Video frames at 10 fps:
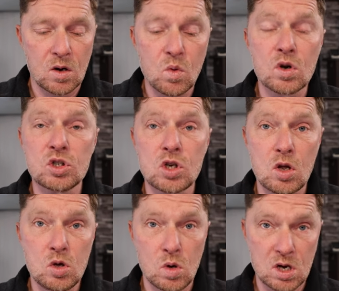I wanna show
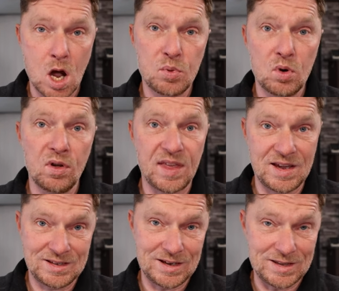you a couple of
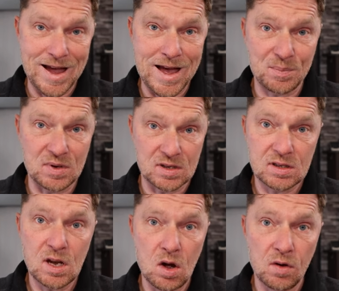things in the app
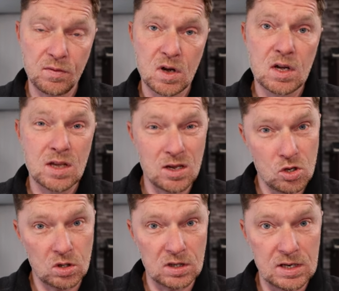itself that
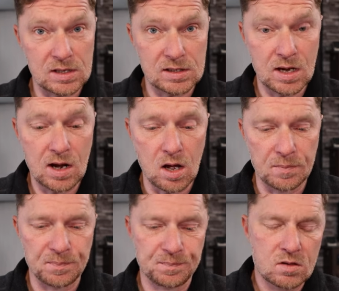you can get set up.